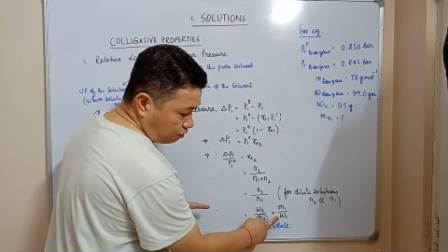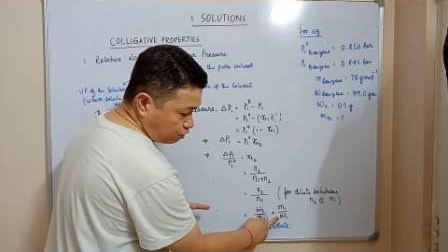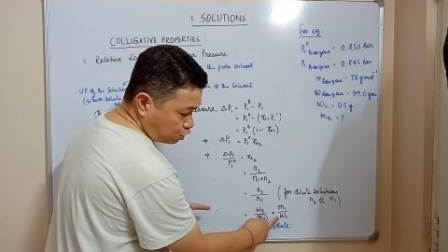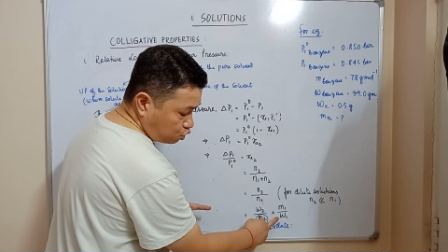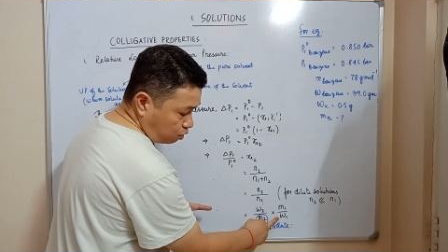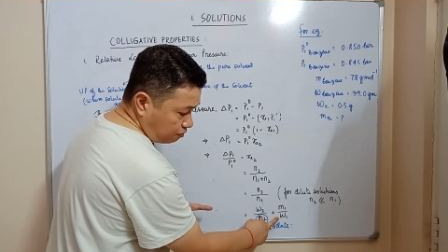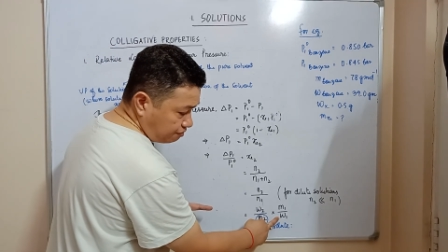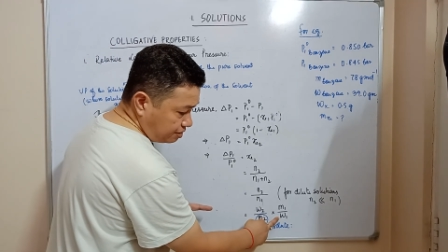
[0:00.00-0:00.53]

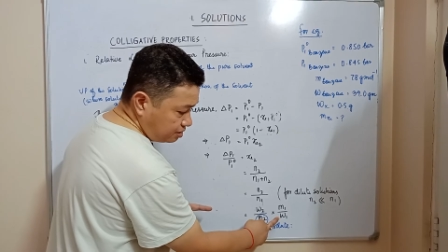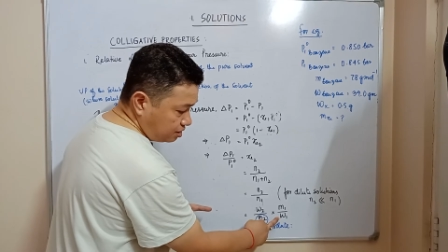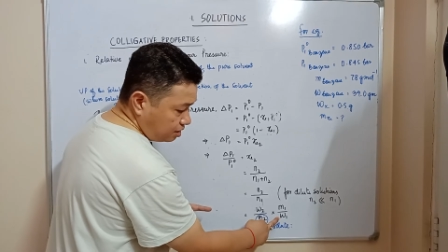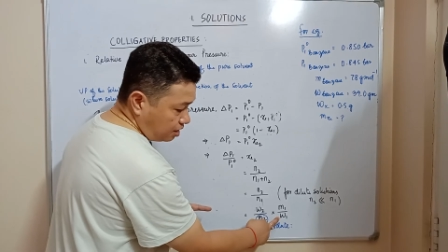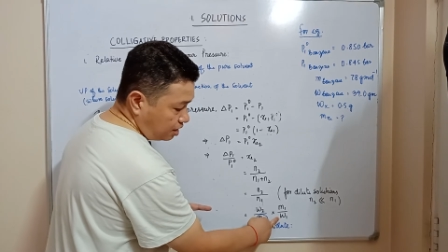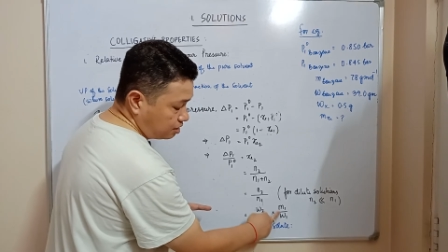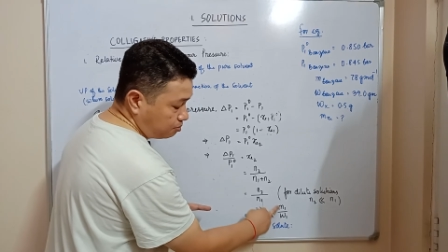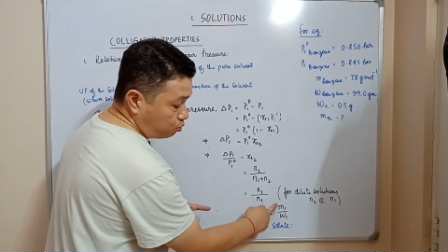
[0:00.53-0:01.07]
the
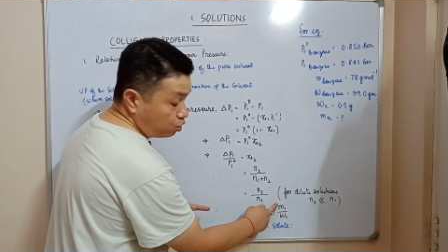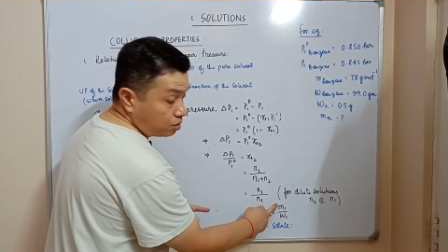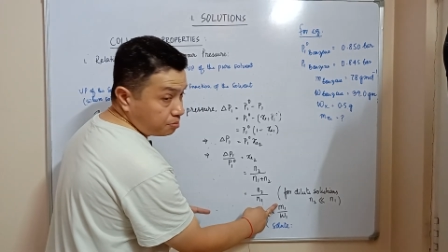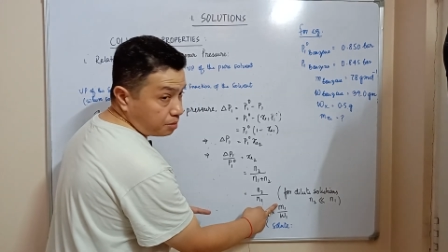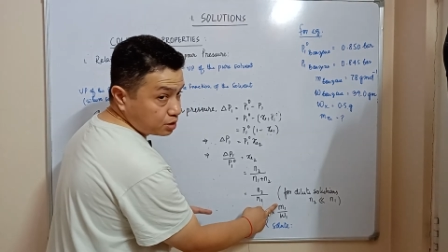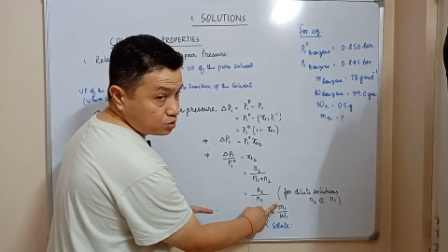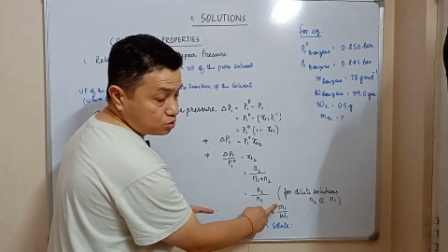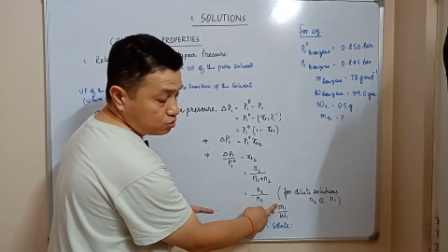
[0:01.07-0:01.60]
solvent, and the
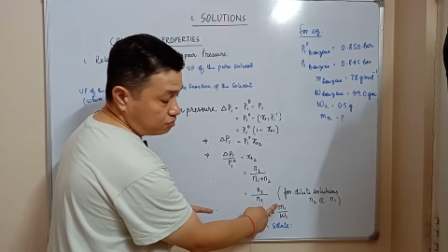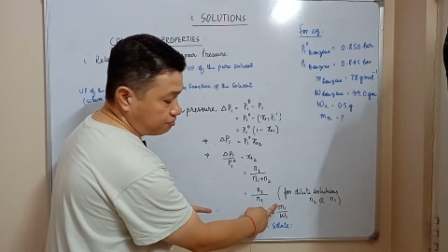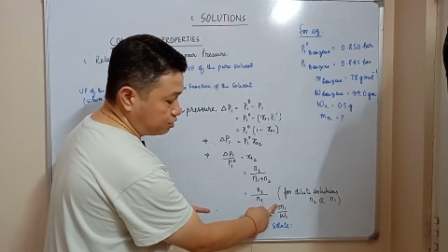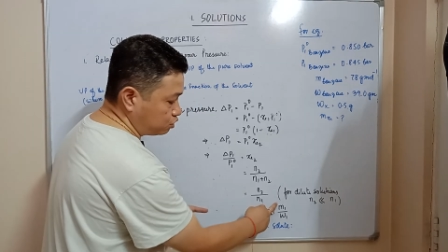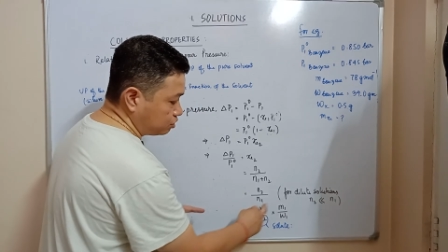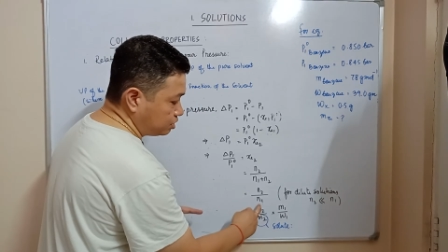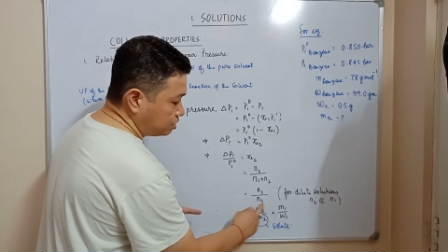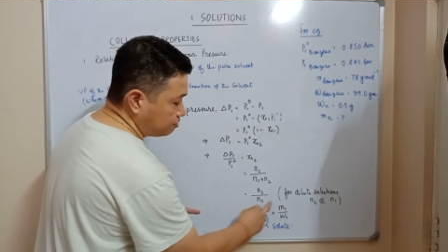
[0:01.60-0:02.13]
molar mass of
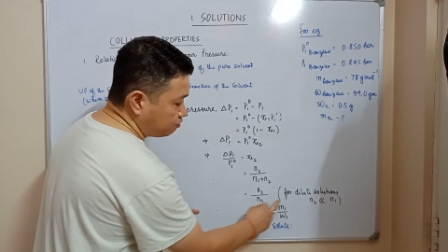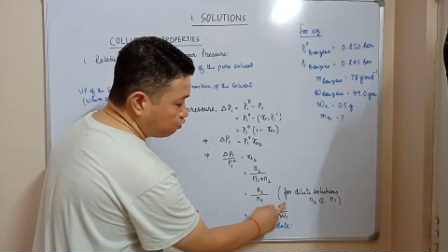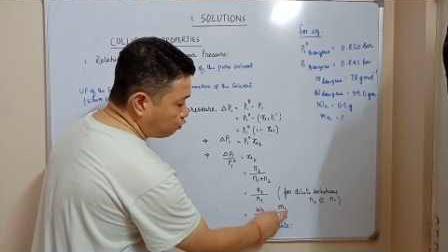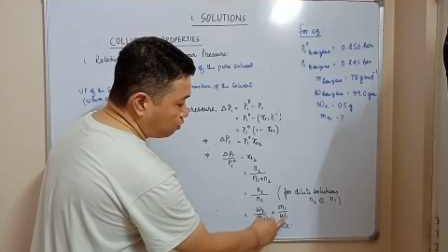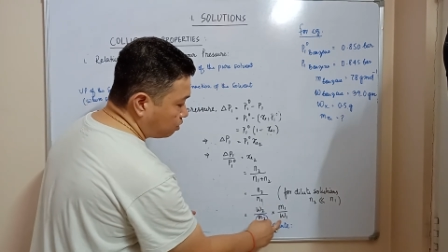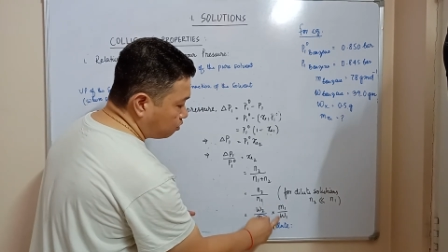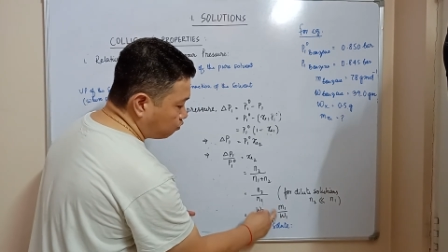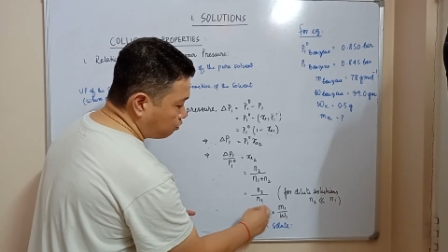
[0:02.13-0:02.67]
solvent. So in
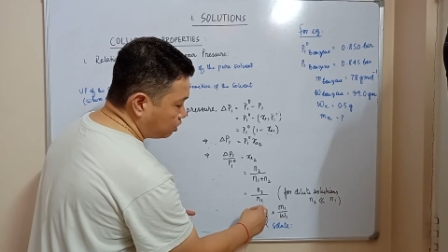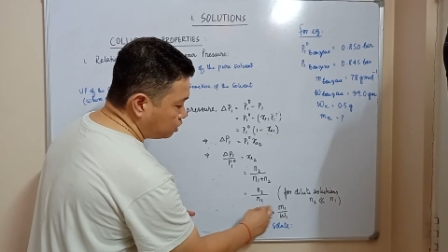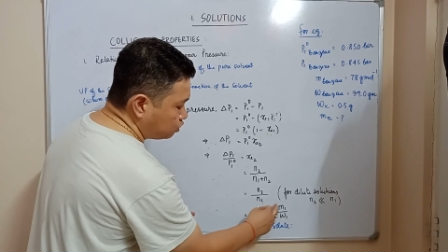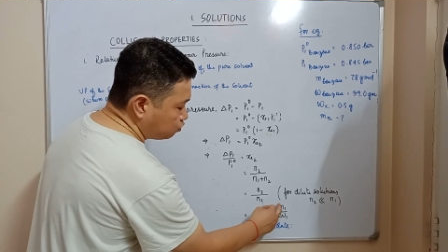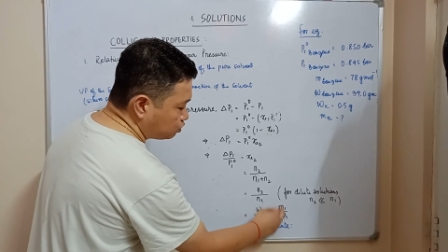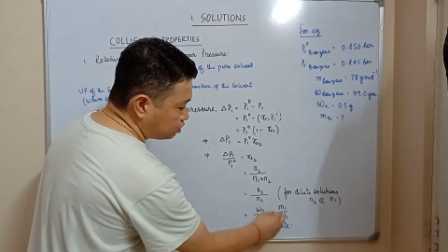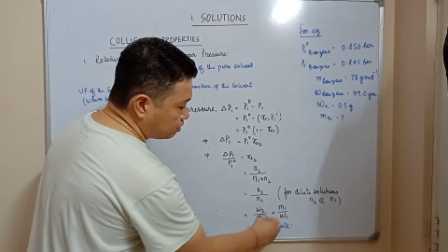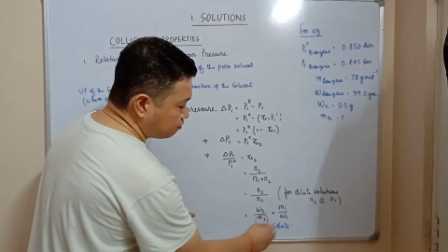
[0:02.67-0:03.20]
4
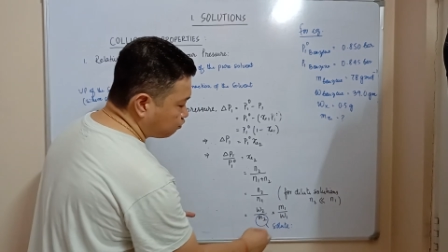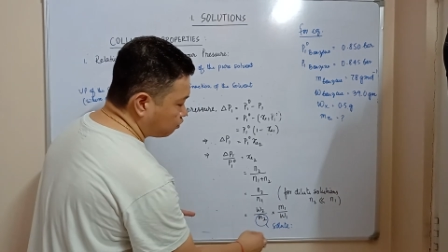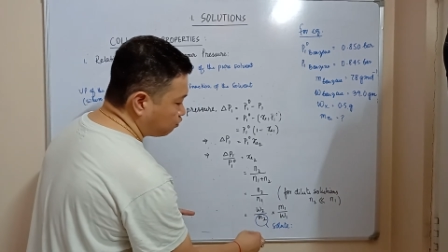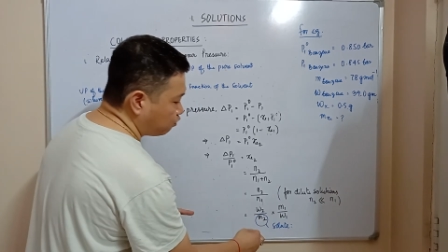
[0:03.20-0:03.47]
quantities,